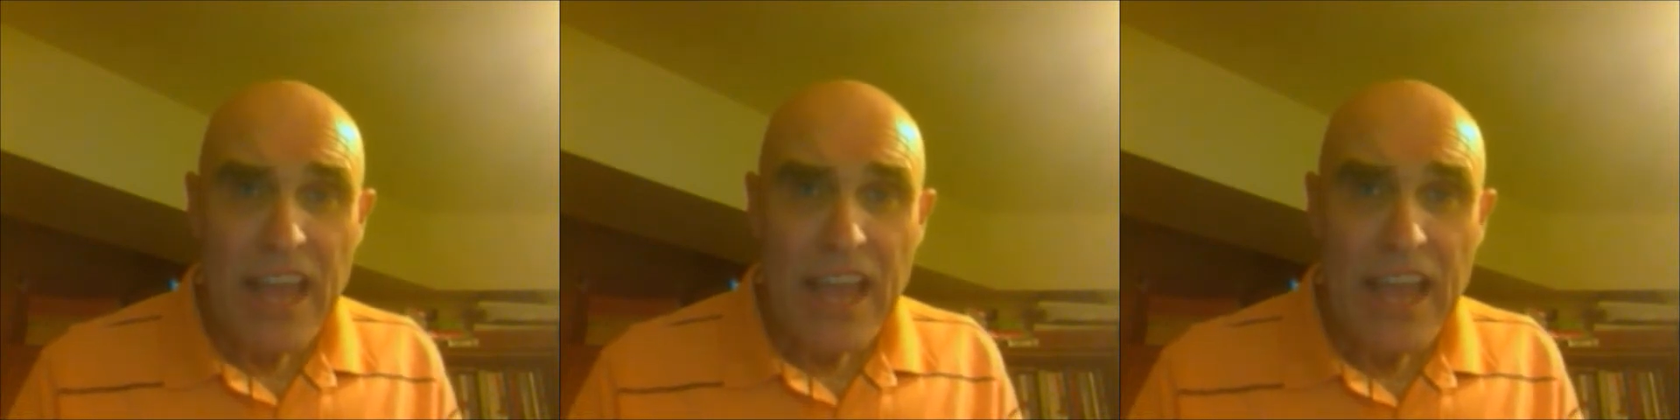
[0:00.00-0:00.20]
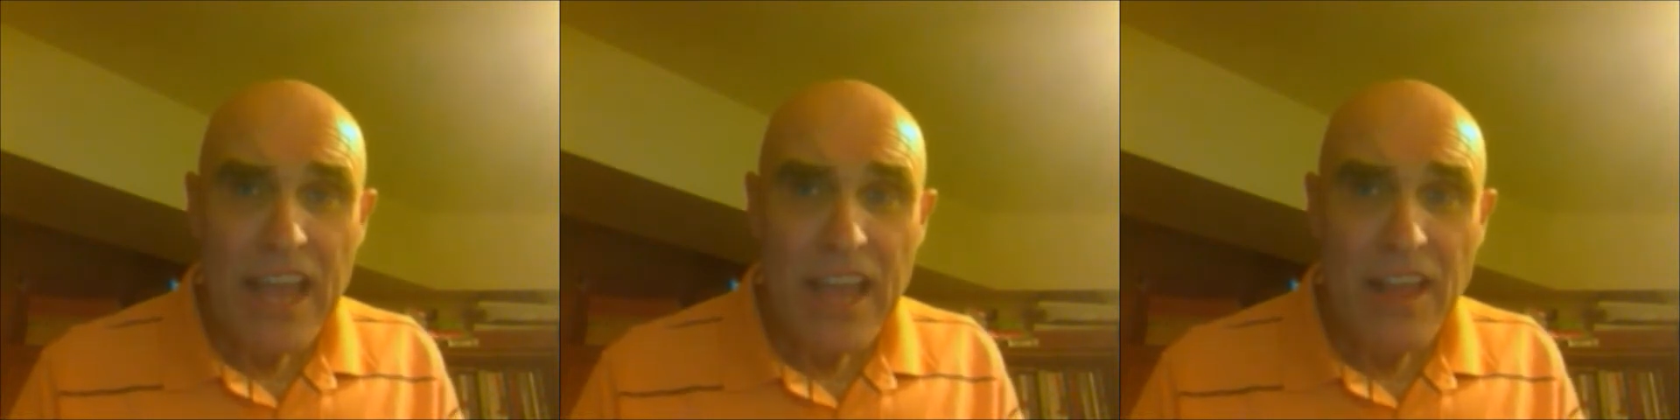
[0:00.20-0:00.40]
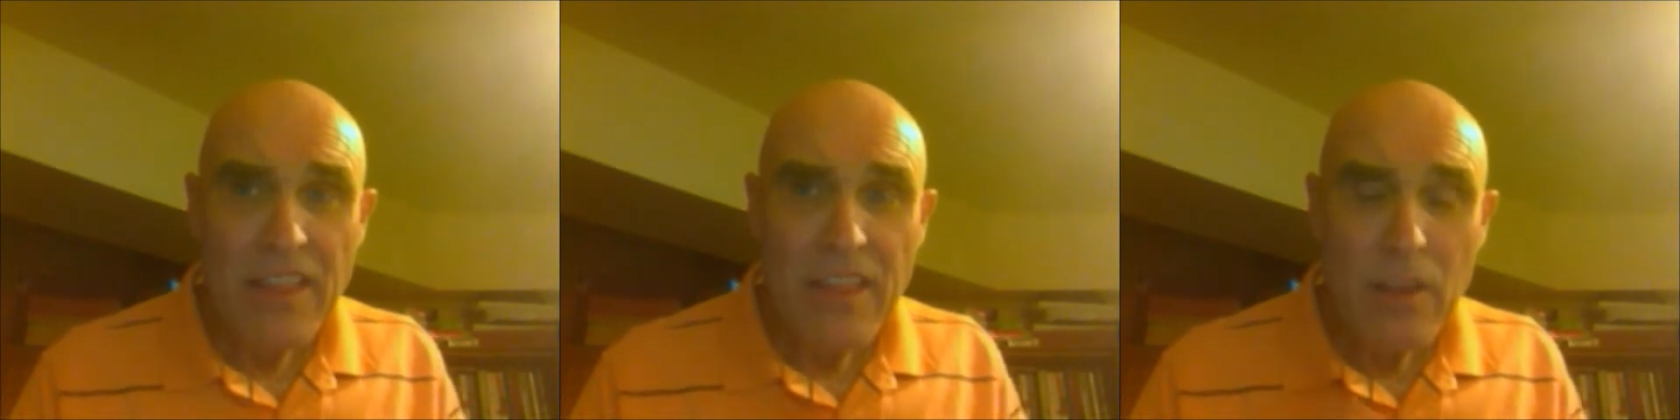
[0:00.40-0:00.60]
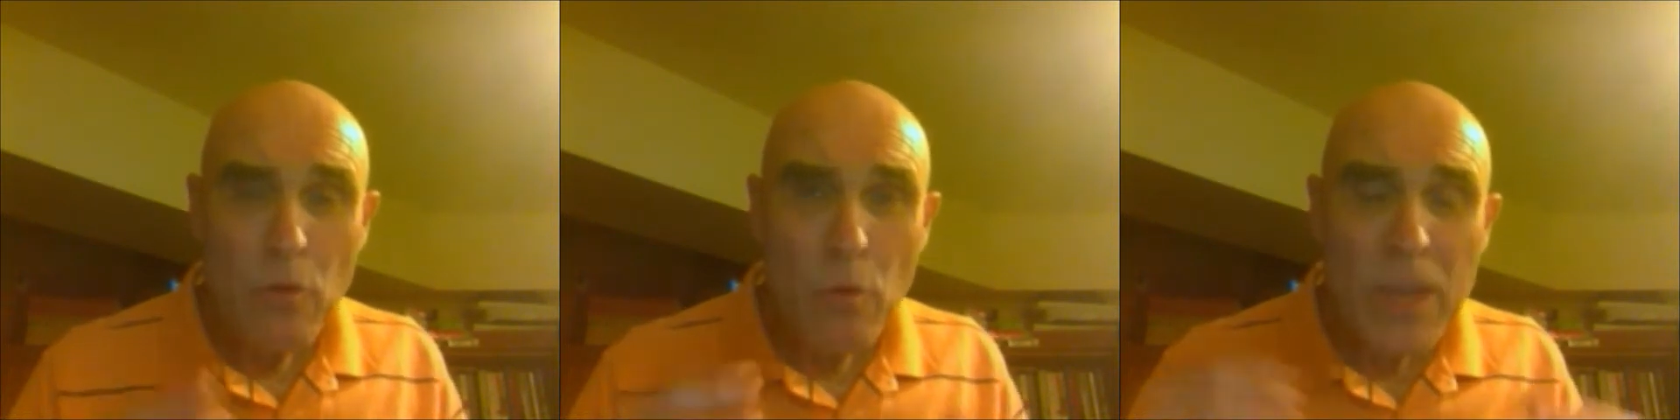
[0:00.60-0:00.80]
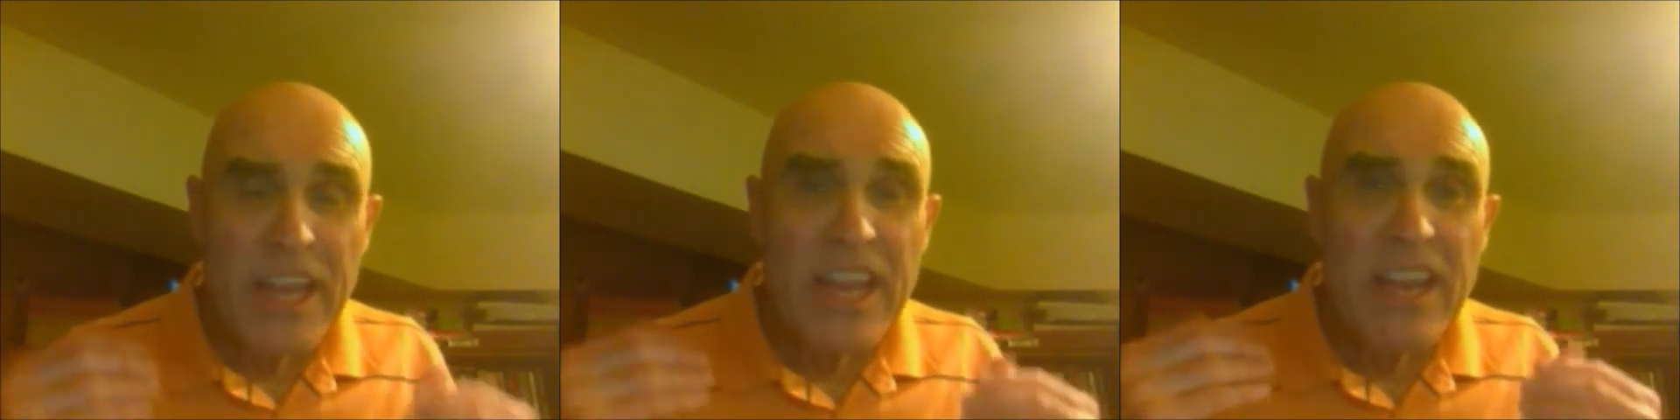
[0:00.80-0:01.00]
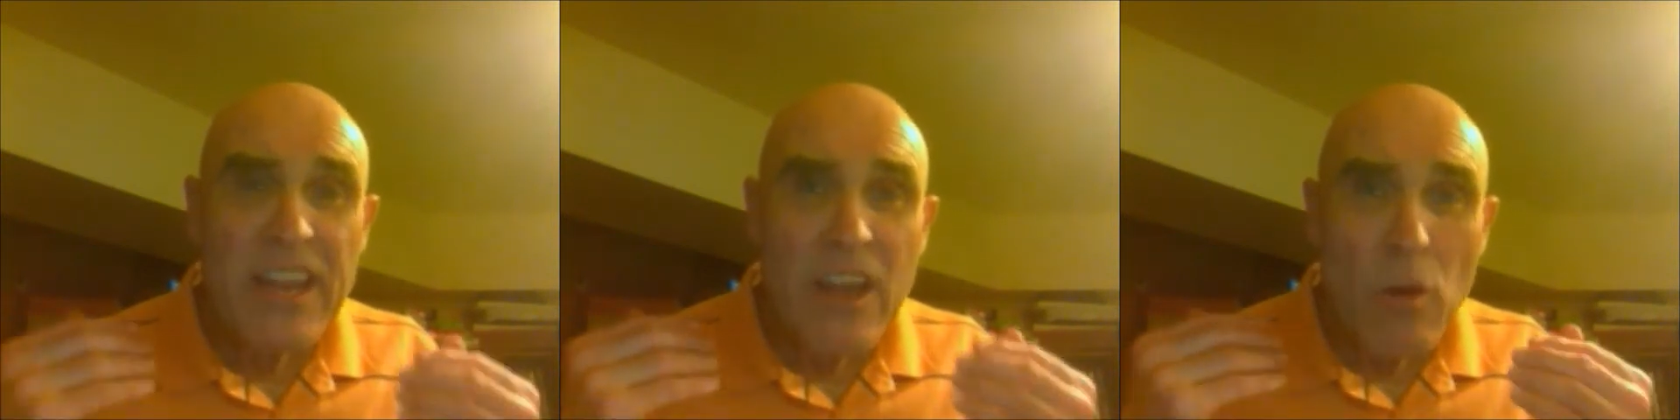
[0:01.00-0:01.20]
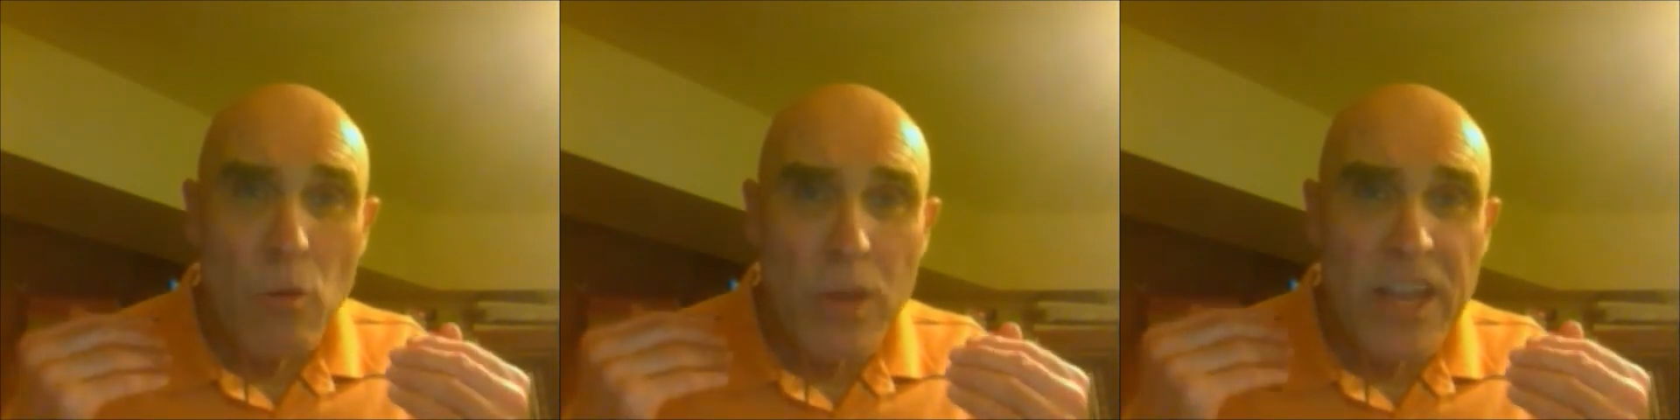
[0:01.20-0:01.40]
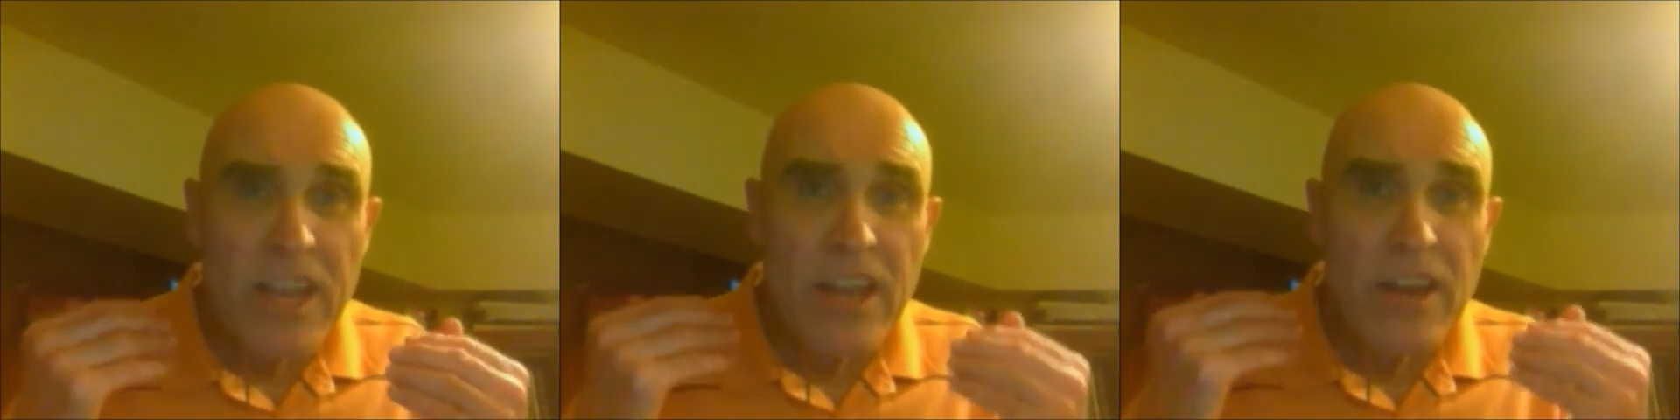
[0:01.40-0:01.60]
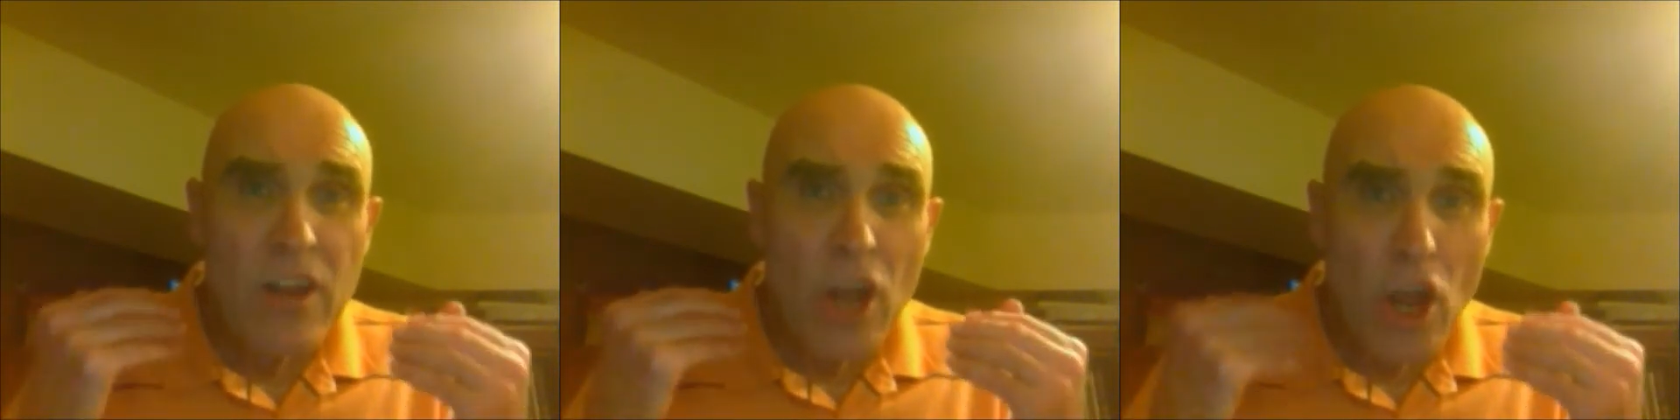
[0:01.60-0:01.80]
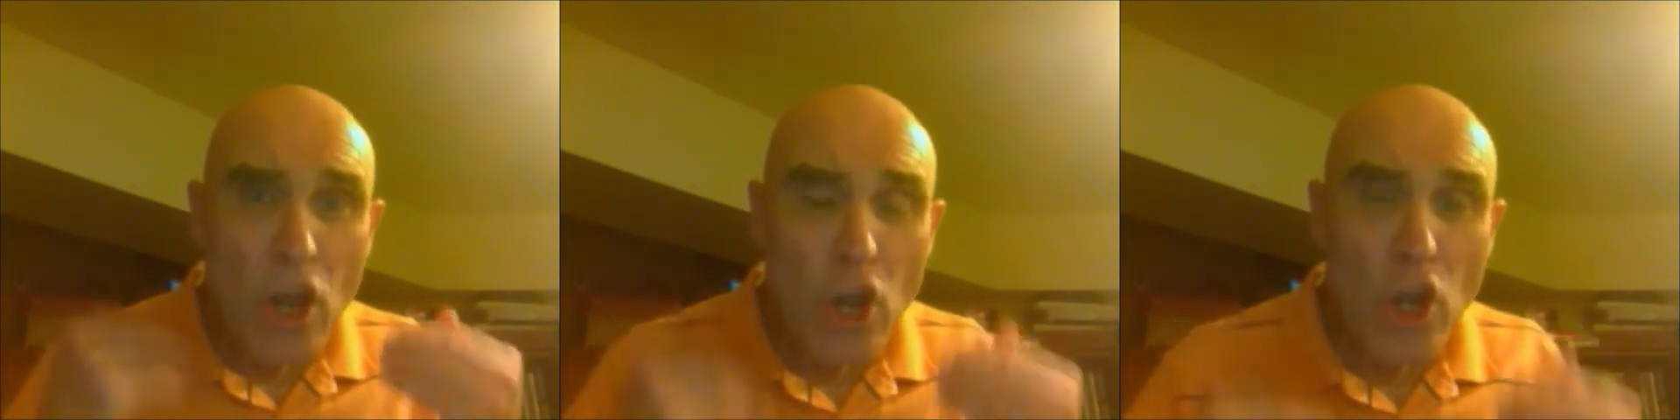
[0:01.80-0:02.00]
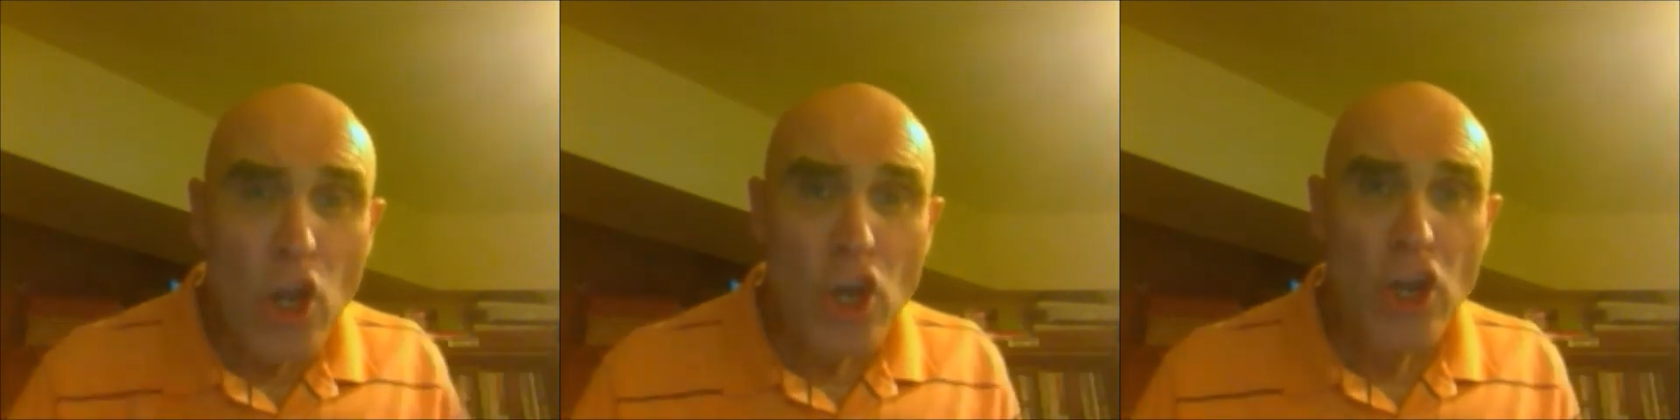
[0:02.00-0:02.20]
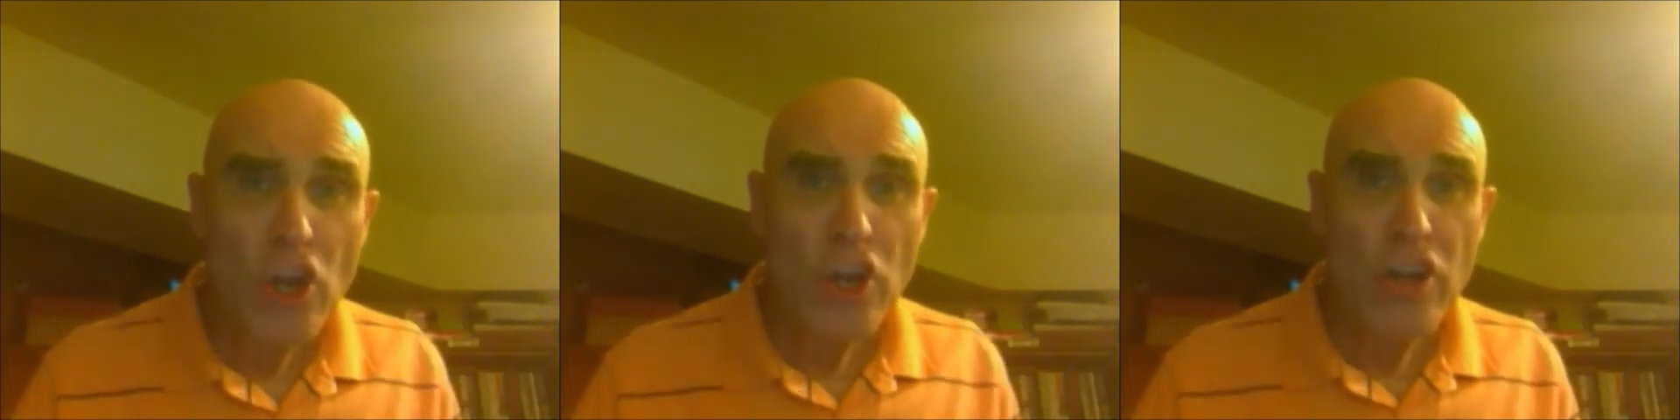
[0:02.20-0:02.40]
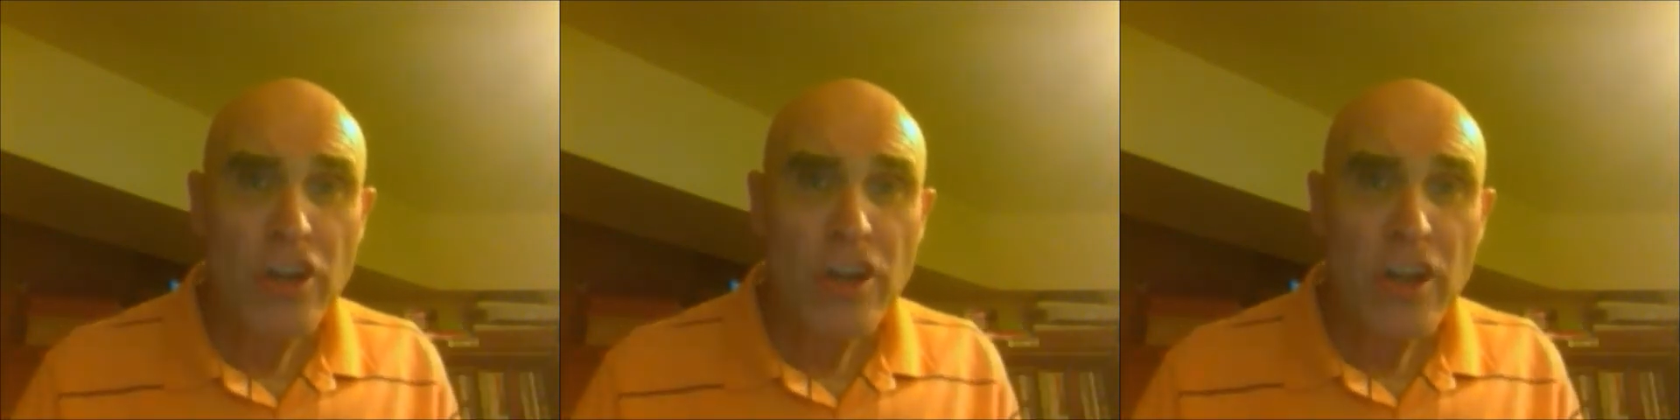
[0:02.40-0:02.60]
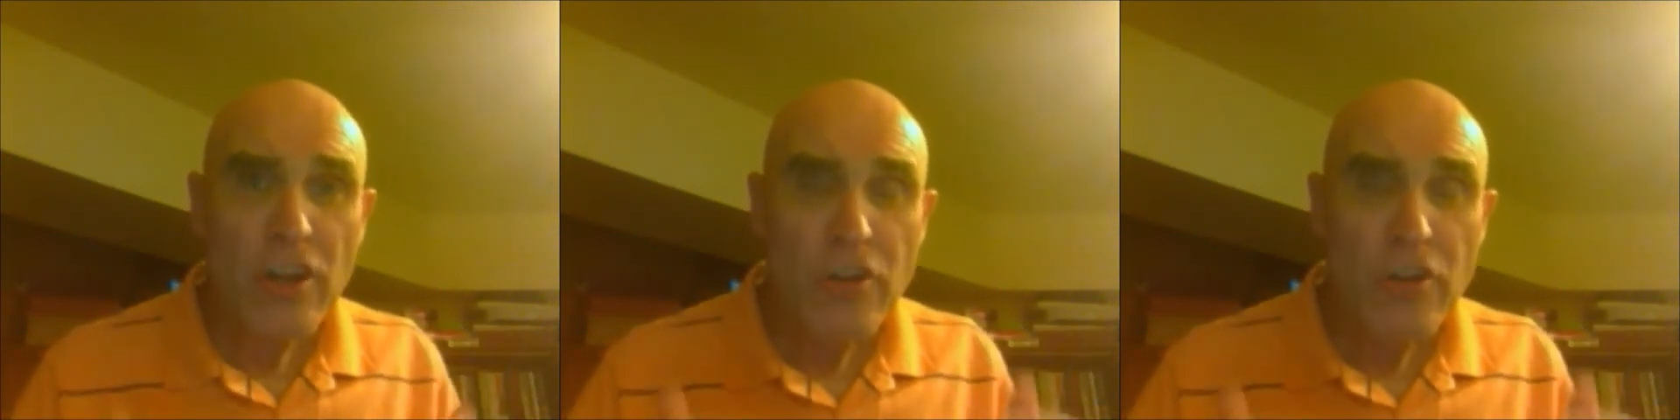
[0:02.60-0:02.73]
And we can learn